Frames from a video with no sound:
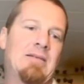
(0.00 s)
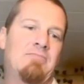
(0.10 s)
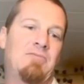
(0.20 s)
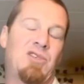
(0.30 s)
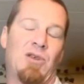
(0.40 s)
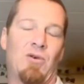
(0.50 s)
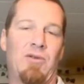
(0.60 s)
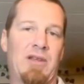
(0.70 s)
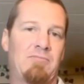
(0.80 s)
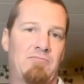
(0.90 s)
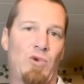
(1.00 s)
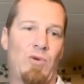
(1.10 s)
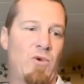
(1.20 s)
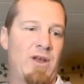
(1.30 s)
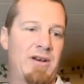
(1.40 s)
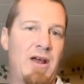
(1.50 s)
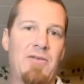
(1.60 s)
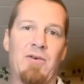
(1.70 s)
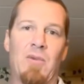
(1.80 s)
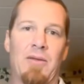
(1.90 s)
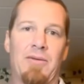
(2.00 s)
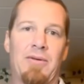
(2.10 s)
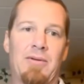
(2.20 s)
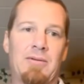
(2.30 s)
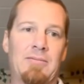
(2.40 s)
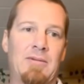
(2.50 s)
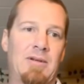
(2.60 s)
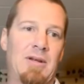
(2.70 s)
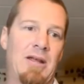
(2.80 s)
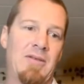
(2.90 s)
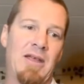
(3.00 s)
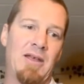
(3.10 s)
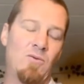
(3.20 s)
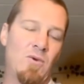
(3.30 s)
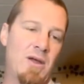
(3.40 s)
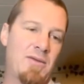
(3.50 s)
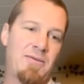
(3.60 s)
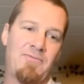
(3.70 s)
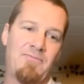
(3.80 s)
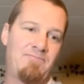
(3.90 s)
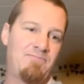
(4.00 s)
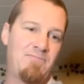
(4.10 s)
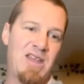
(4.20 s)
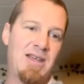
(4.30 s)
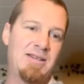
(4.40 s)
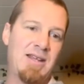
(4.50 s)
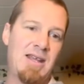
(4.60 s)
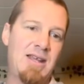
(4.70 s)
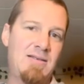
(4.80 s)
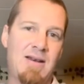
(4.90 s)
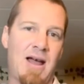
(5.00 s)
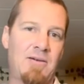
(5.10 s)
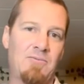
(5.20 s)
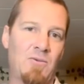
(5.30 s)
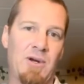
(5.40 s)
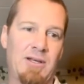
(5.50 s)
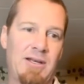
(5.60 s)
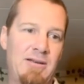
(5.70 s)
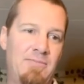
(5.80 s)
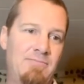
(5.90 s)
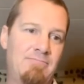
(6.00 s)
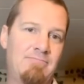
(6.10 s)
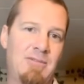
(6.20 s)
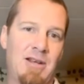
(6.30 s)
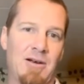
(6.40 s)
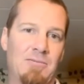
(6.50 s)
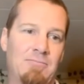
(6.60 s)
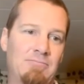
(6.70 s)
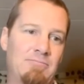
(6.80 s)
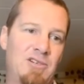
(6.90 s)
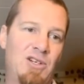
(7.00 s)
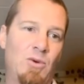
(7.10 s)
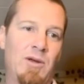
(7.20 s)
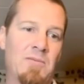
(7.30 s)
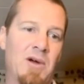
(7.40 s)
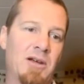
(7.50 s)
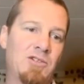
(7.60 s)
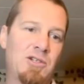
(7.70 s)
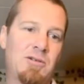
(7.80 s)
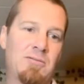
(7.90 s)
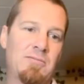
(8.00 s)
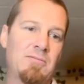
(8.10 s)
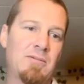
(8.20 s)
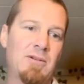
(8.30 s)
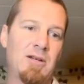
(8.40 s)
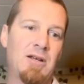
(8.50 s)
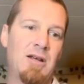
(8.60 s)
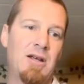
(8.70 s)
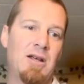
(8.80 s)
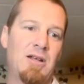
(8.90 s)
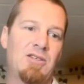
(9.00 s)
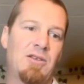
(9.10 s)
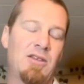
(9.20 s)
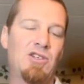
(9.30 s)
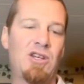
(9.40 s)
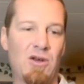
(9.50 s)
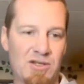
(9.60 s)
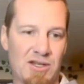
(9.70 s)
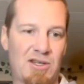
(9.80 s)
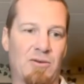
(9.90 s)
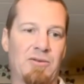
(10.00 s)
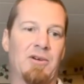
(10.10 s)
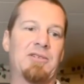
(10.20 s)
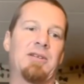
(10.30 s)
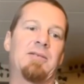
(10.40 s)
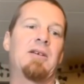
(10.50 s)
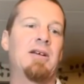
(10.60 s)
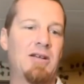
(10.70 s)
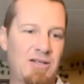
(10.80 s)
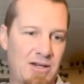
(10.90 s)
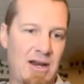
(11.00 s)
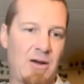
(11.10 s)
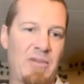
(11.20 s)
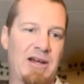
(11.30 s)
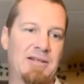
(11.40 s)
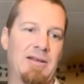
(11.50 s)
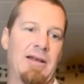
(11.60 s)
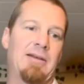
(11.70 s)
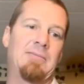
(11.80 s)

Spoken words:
So that we wait another month. And then with PT not really, you know, doing much. So then she goes in skilled nursing. So now back to that.